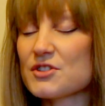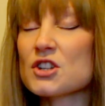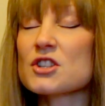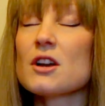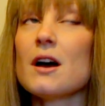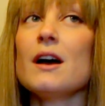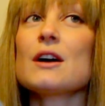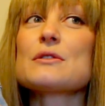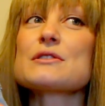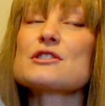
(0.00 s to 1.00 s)
just
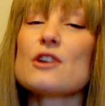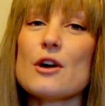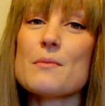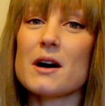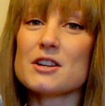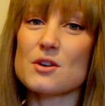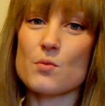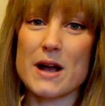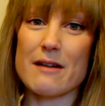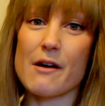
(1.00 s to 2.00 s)
got so much
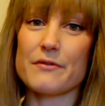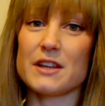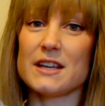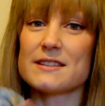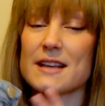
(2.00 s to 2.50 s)
wear out of these.